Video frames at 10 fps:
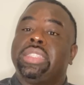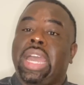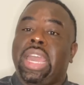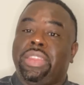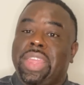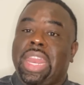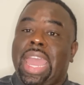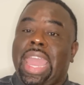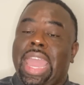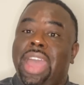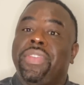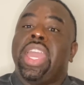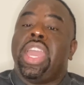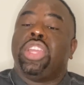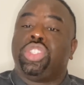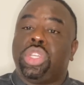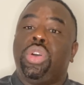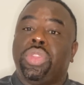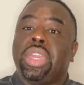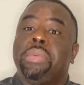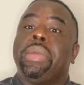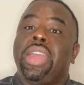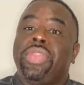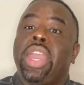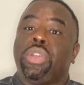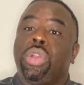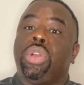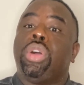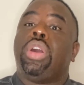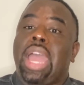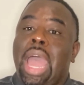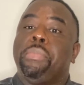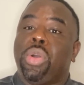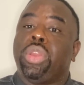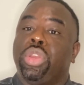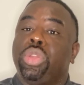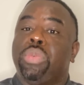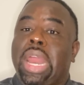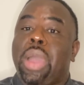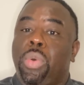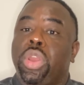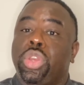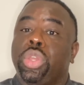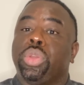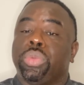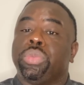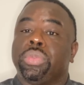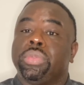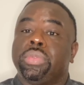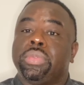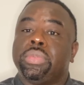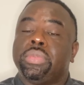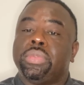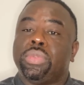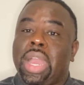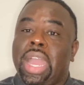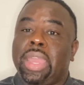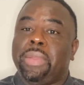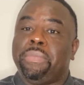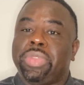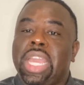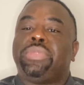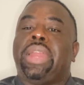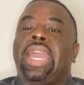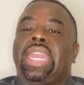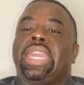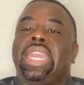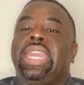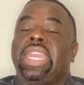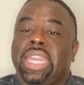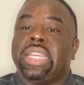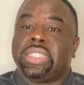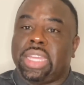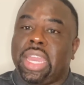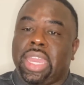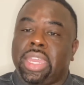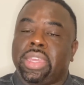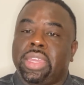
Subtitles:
side of that I have, and show them that, girl, I'm going to do what I want to do. Right? That's what I get Keke is saying.